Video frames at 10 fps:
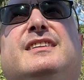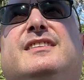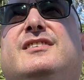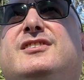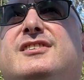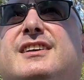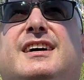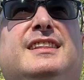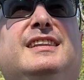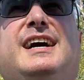There's just
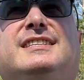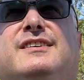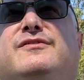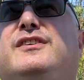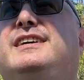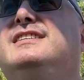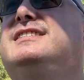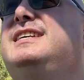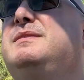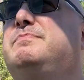lots of freaking
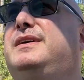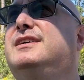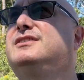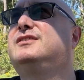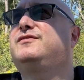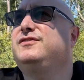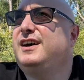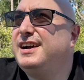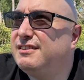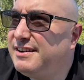stink bugs just
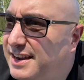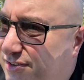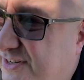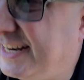flying around trying